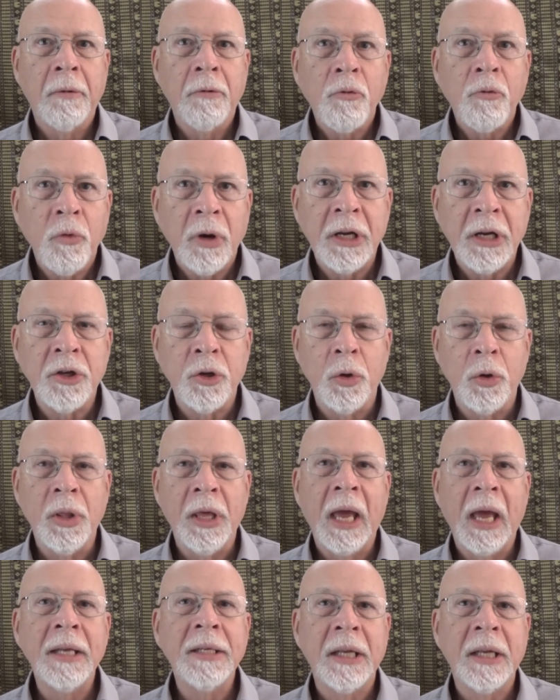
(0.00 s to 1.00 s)
redo
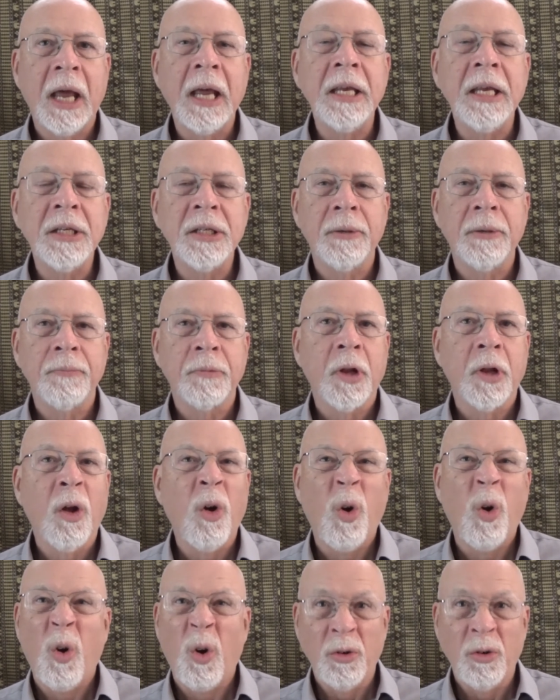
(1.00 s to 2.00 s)
the essays
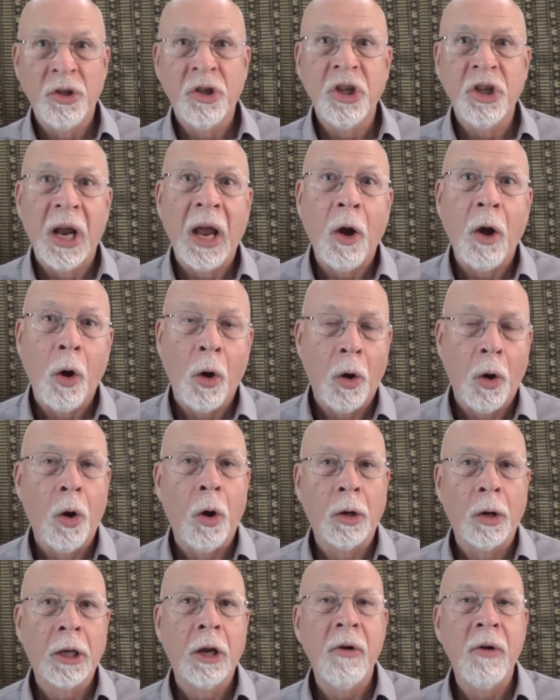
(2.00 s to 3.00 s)
or check
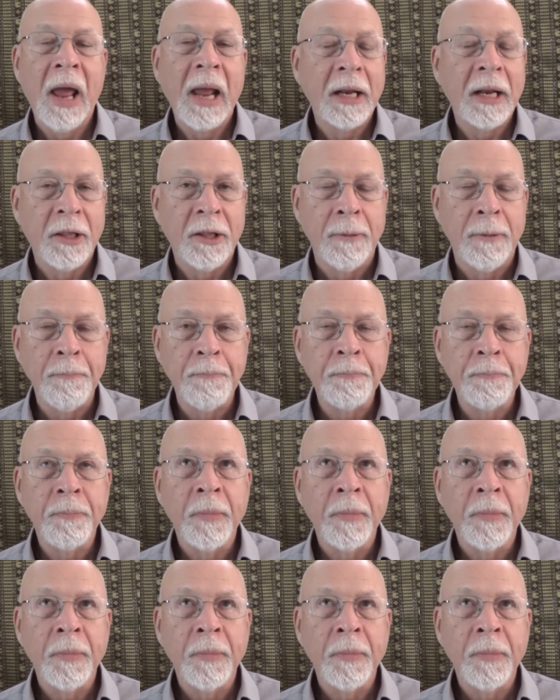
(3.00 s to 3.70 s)
or correct them.